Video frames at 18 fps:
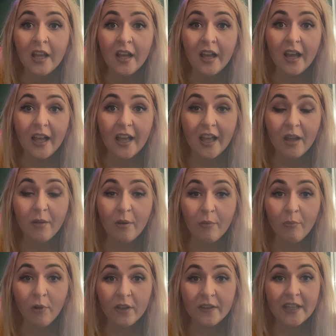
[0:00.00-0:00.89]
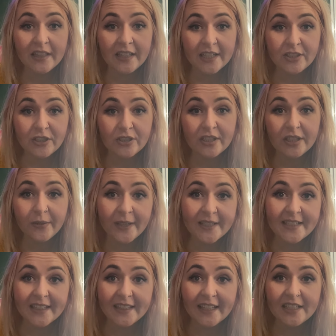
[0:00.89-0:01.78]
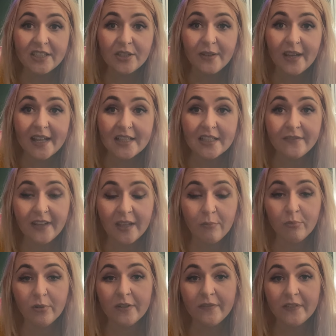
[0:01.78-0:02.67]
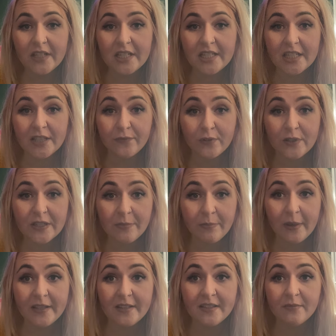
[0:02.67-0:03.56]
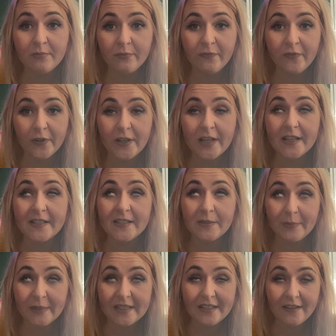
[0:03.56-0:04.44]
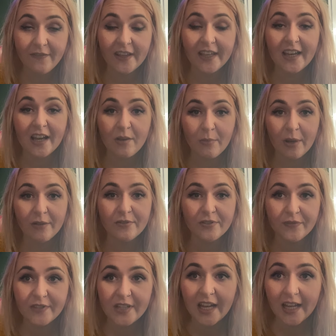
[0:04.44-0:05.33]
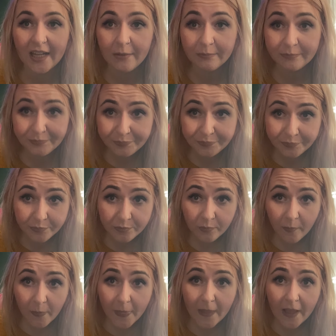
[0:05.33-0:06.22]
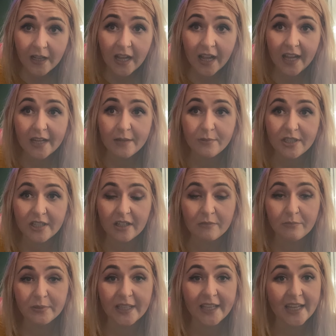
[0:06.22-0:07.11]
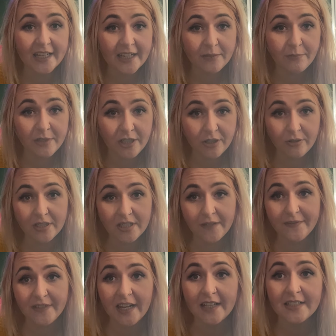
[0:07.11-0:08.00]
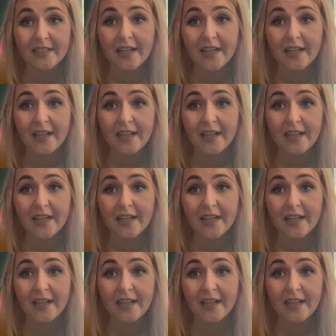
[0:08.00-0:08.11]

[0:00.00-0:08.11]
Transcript: And what that lets you do is it lets you elevate privileges for a specific amount of time to complete an administrative task,